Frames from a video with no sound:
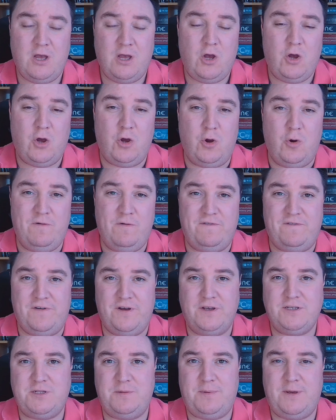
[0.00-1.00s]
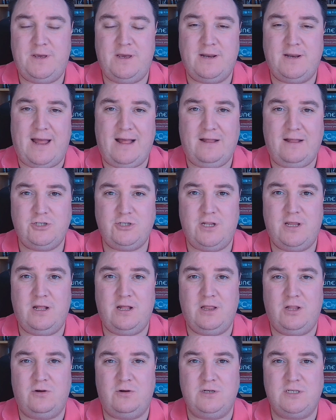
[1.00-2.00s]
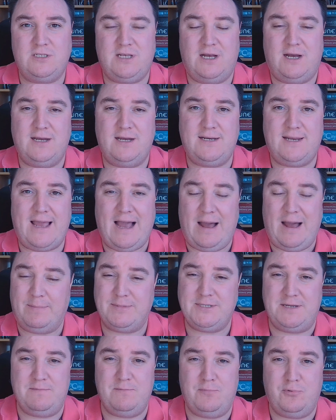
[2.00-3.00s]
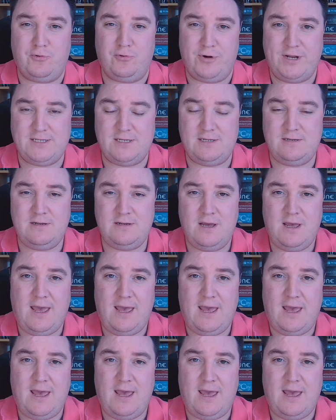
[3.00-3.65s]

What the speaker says: who first appeared actually alongside Captain Britain